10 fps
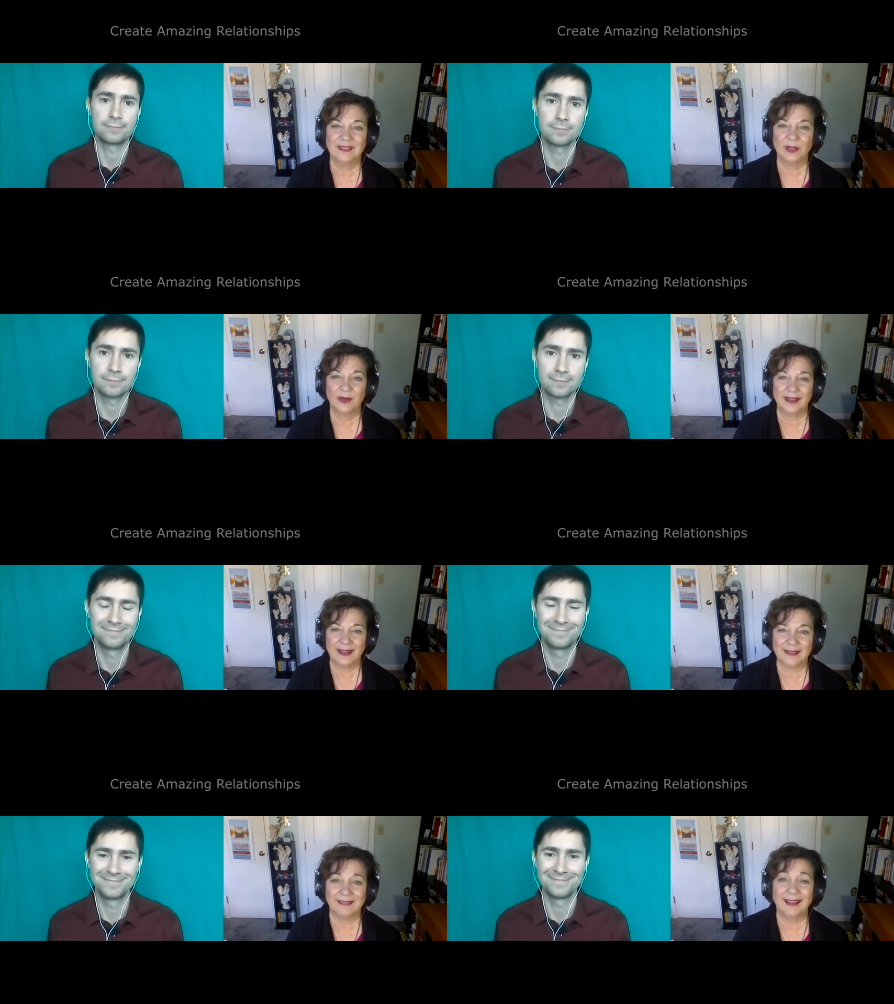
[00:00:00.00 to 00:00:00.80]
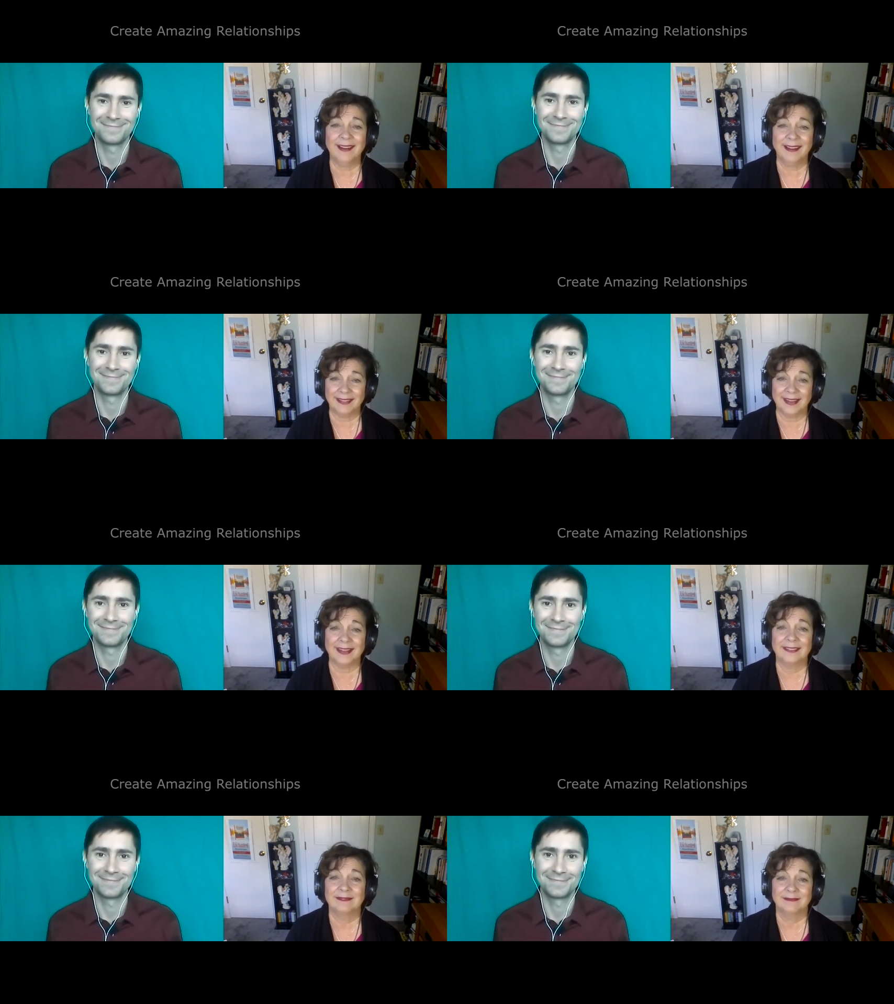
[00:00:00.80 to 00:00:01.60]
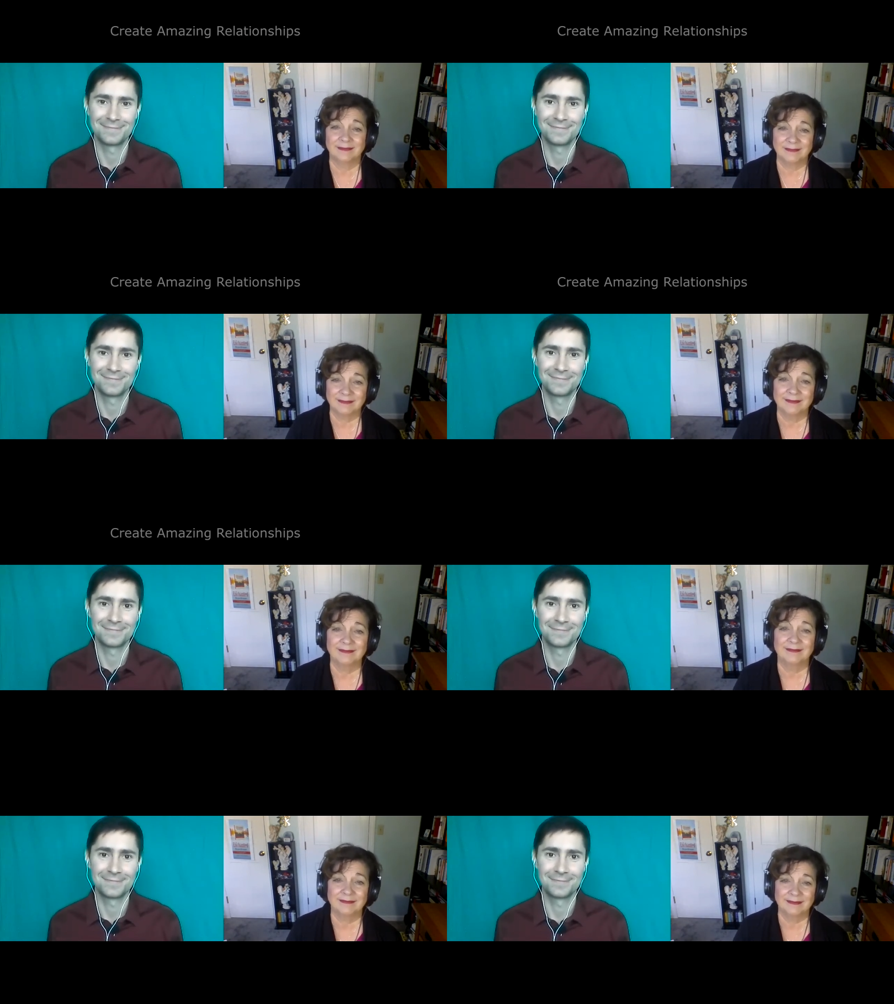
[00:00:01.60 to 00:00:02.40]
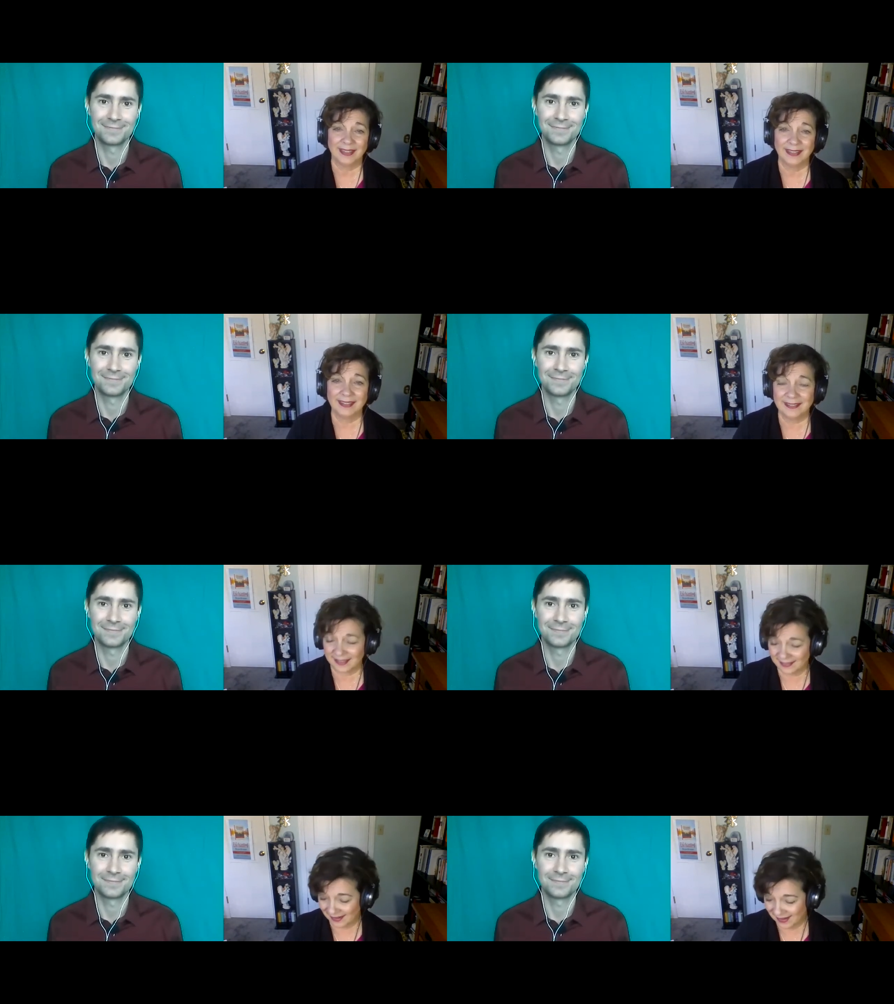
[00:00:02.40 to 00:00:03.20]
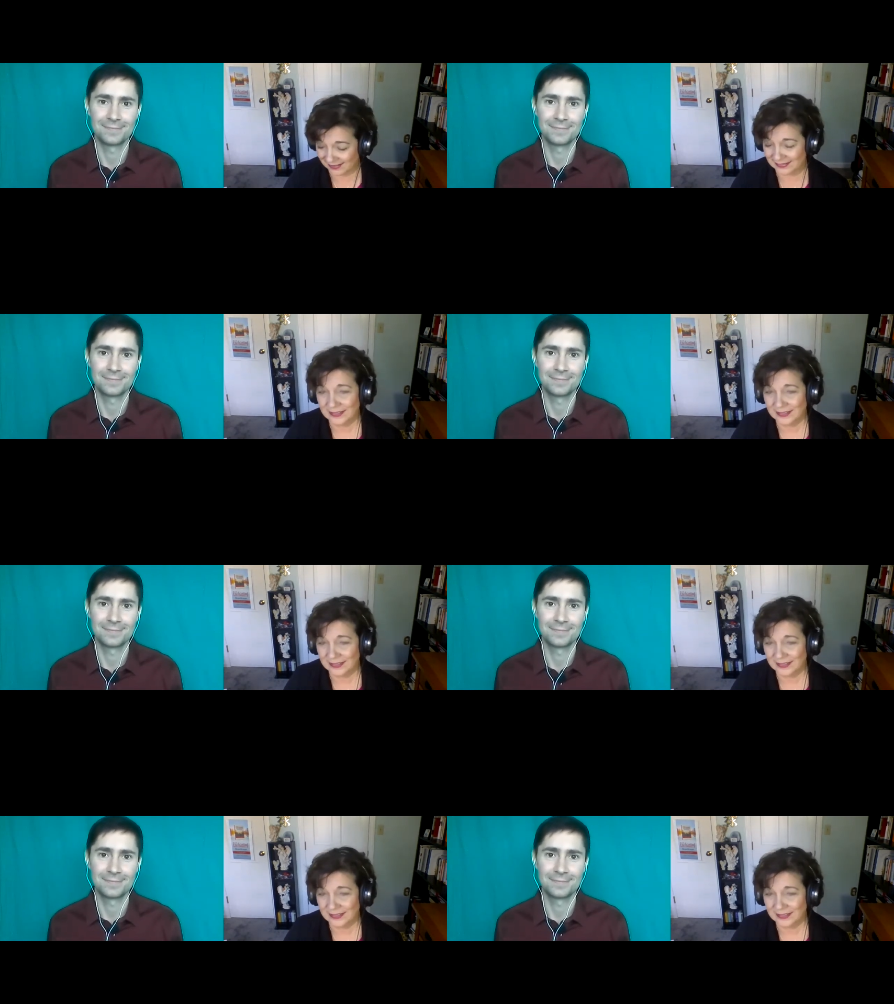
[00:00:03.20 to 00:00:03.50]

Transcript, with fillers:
Speaker 1: Okay. I like that. I like that a lot.